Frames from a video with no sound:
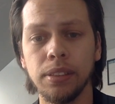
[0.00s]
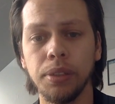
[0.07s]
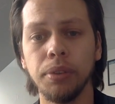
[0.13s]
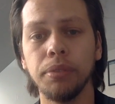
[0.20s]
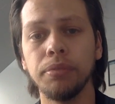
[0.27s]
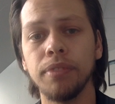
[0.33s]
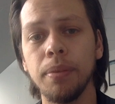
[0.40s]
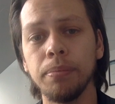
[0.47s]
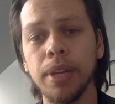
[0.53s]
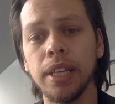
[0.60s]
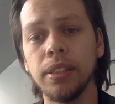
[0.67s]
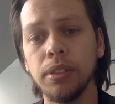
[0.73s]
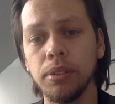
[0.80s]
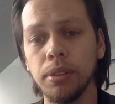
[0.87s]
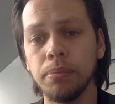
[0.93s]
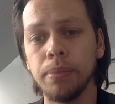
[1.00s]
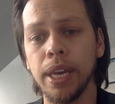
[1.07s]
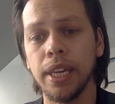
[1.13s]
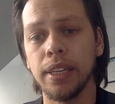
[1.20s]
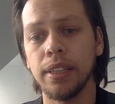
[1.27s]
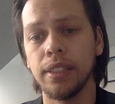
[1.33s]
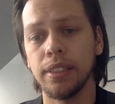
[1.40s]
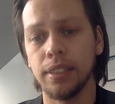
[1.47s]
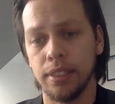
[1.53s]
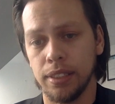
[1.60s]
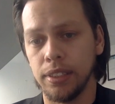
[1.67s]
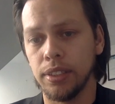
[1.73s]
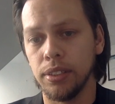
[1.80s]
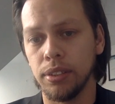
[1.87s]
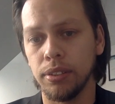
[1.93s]
So from that you can make,
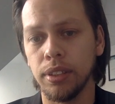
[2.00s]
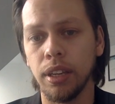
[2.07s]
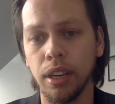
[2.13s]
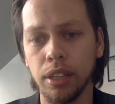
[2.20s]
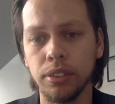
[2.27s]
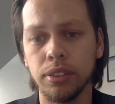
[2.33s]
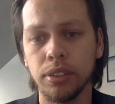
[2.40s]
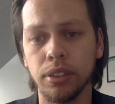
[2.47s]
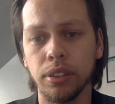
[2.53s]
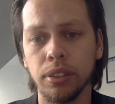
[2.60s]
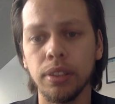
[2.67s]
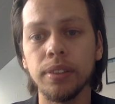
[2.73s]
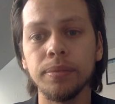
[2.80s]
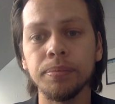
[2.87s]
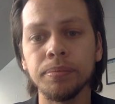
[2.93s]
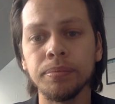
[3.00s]
you know, the logical.